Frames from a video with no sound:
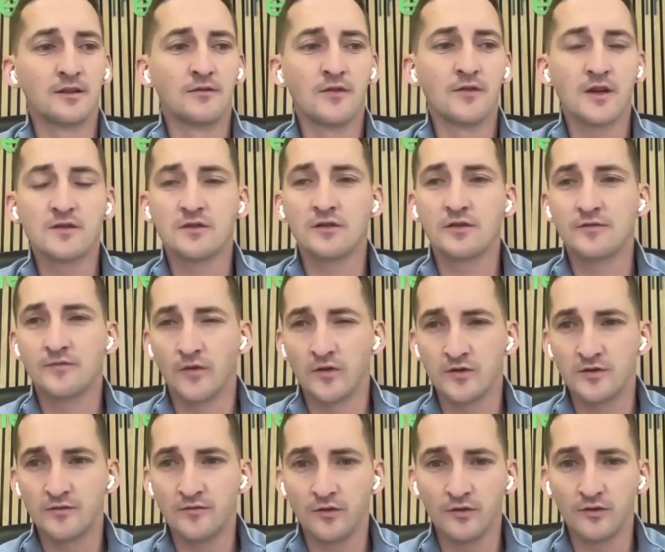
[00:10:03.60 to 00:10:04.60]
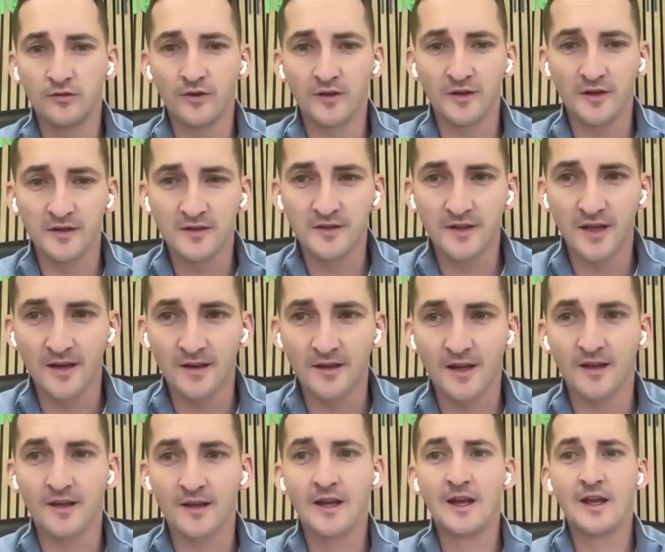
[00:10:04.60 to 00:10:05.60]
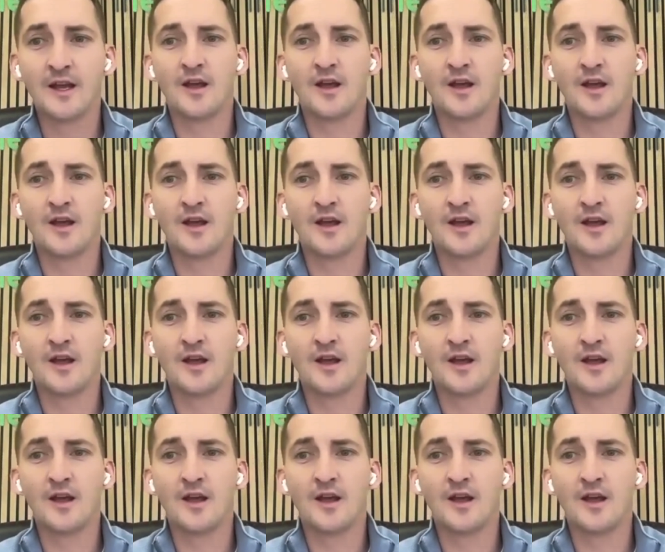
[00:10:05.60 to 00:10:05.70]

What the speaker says: investors, first of all, to understand that